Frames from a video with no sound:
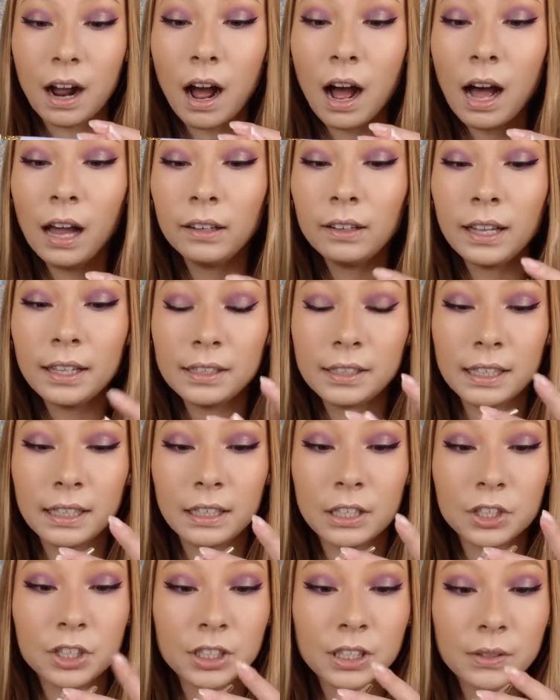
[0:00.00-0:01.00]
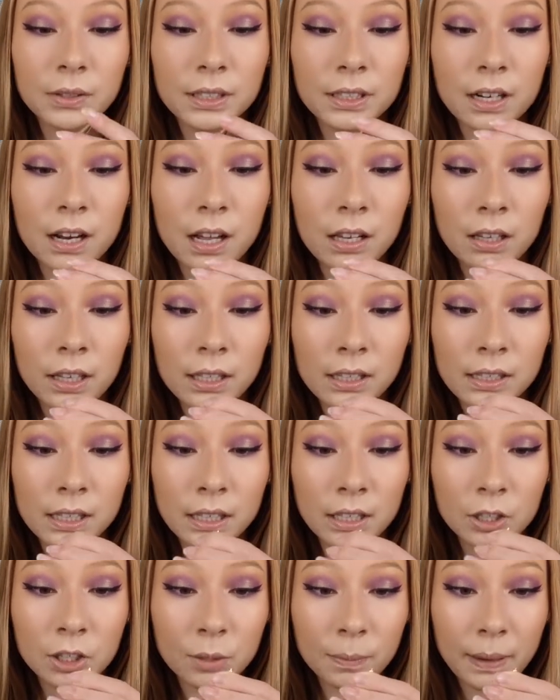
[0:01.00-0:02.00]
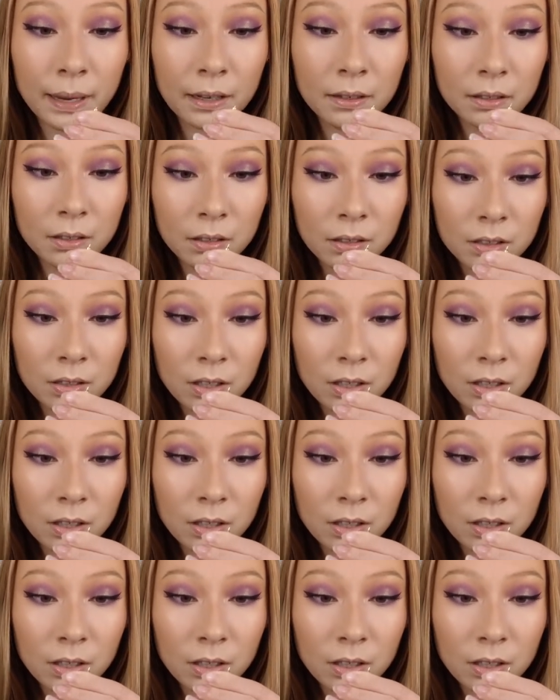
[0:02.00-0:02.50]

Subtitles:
Artline Signature. So it's an Artline Signature pen.